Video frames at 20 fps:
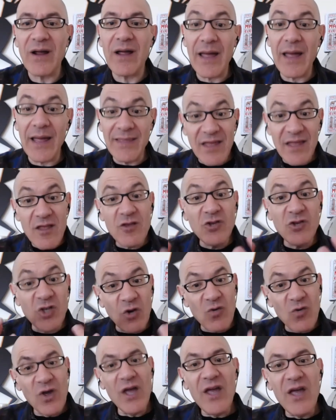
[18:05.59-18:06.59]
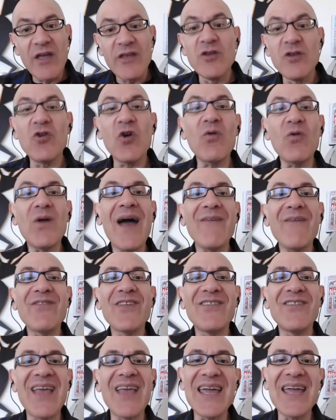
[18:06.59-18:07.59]
And so you don't have to
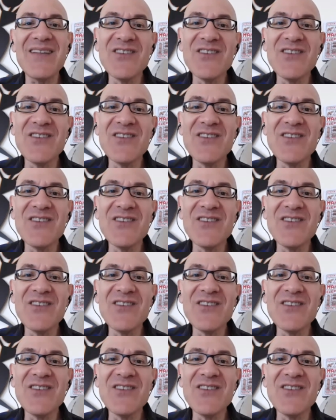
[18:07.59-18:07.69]
say